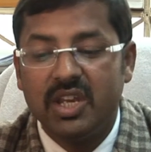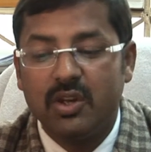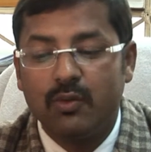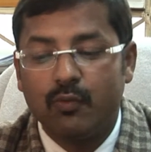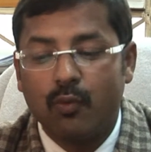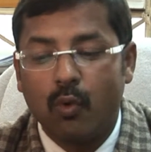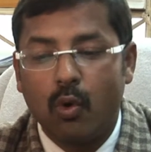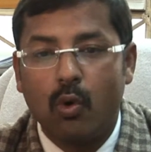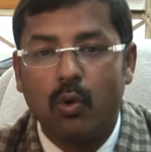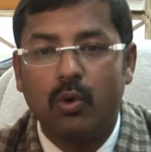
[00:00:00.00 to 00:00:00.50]

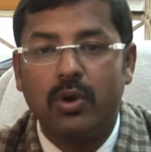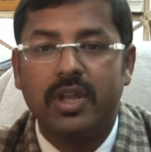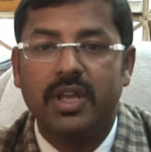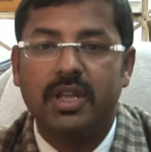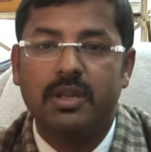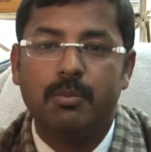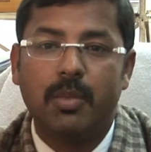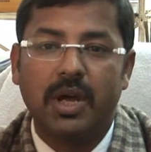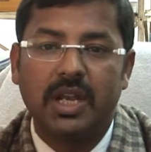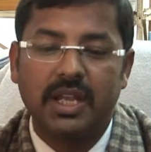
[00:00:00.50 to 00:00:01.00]
involved
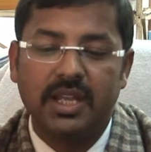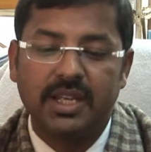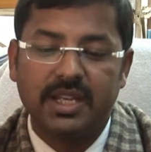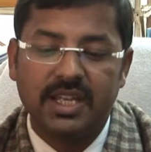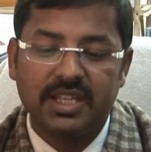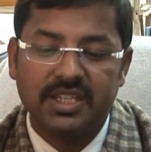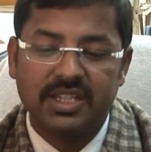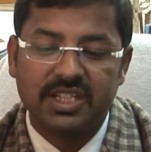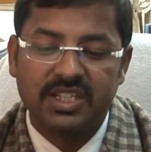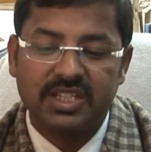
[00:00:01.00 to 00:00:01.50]
in
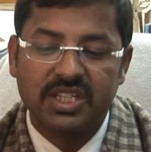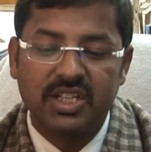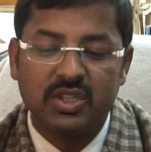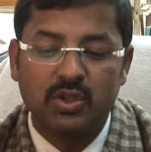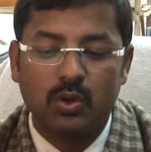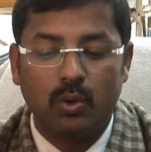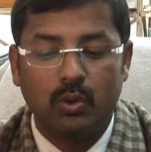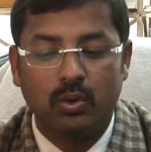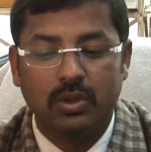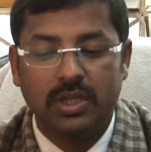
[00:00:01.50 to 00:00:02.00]
malaria research
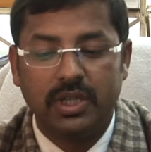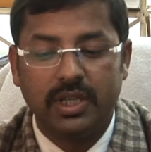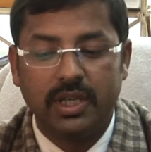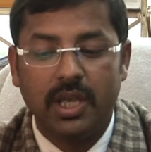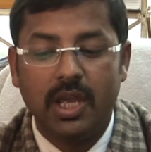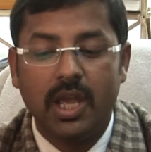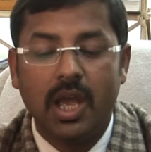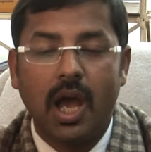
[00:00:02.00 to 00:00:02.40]
only.